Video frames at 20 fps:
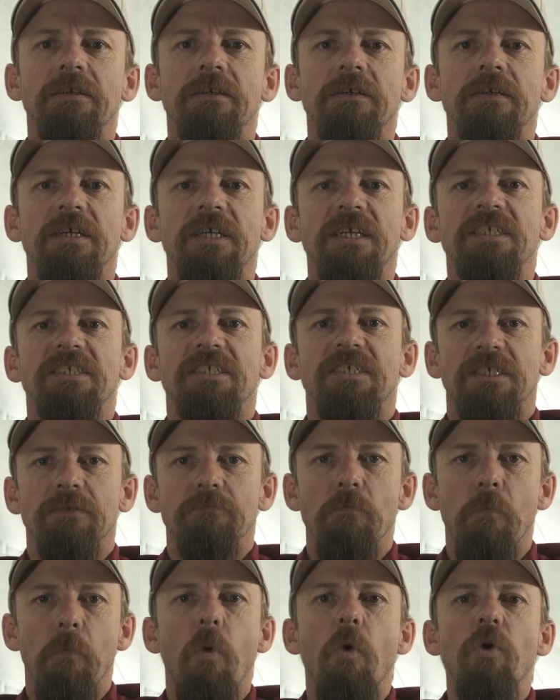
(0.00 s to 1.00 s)
I can see
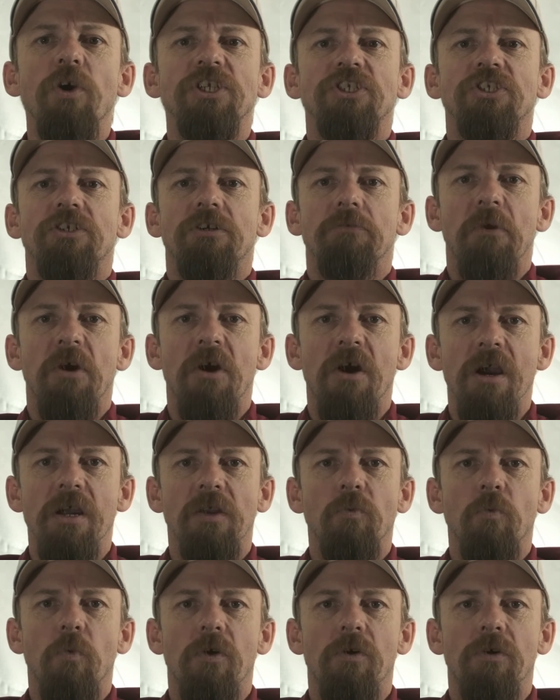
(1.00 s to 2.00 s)
moisture
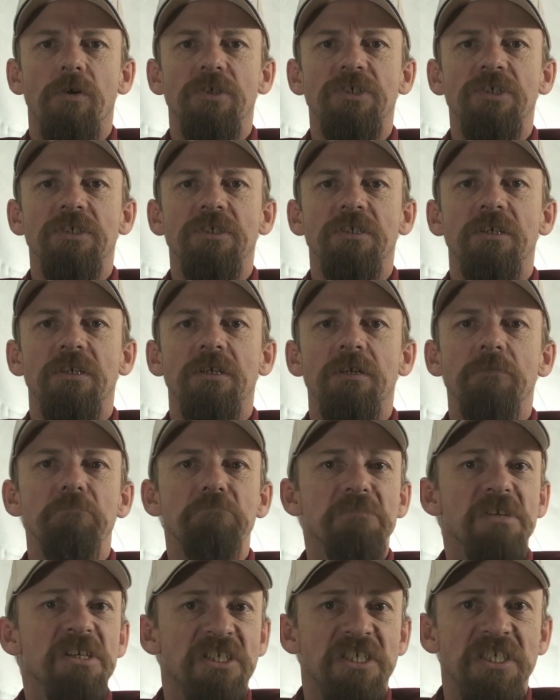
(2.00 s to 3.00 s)
behind walls,
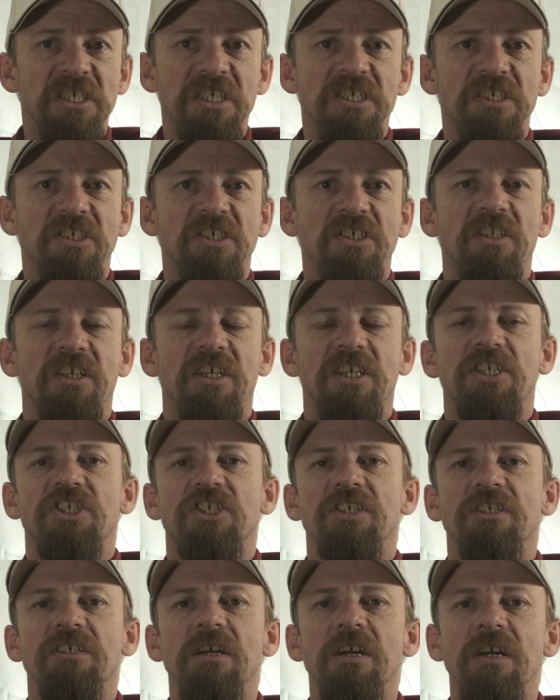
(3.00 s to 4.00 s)
missing
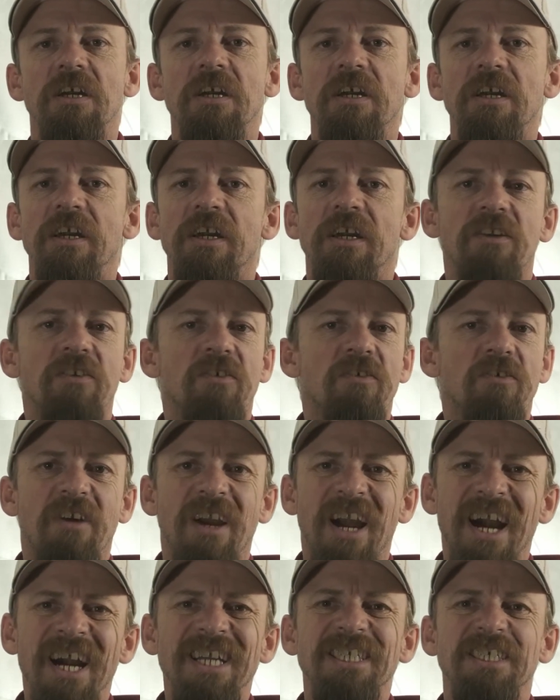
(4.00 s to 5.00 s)
insulation, and all
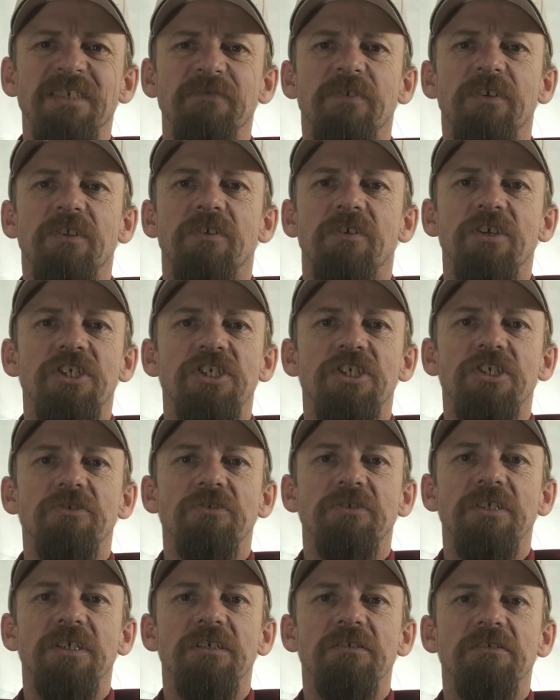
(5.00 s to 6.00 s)
kinds of other
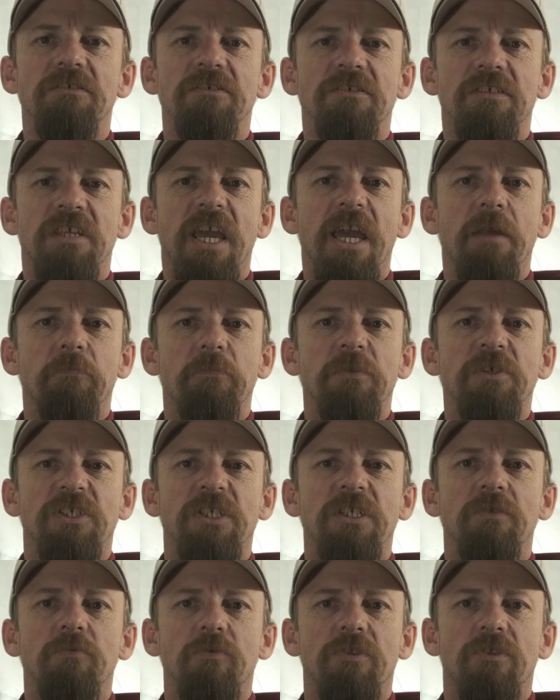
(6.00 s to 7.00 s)
issues that can't be
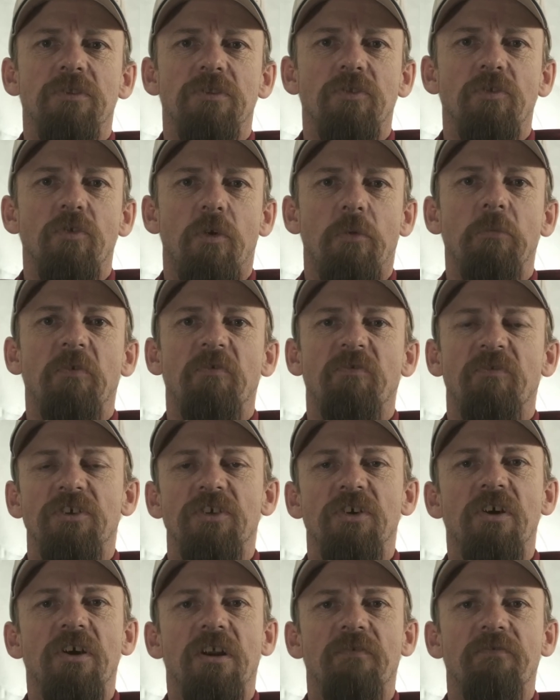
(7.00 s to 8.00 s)
seen with normal
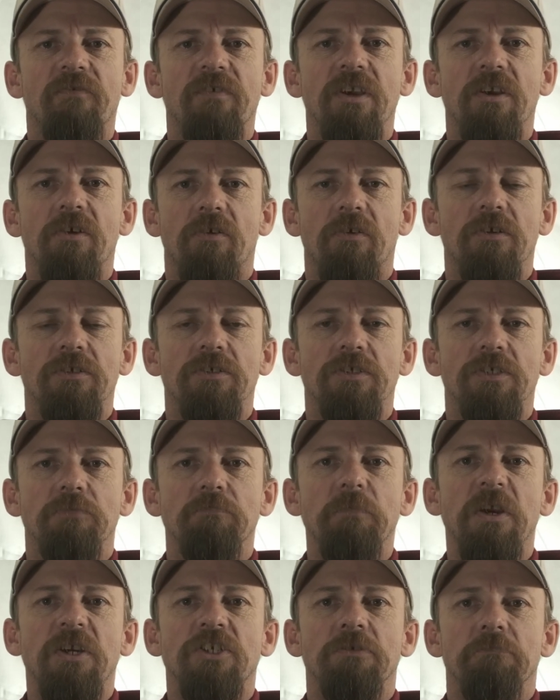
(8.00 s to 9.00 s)
photography or
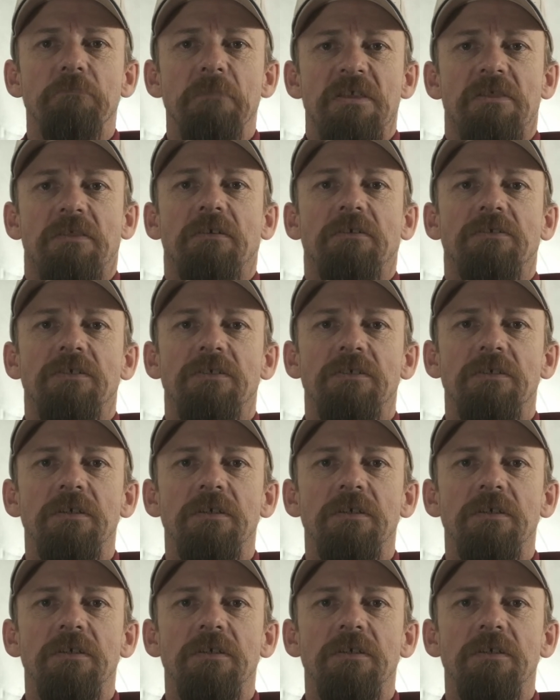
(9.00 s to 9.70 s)
inspection methods.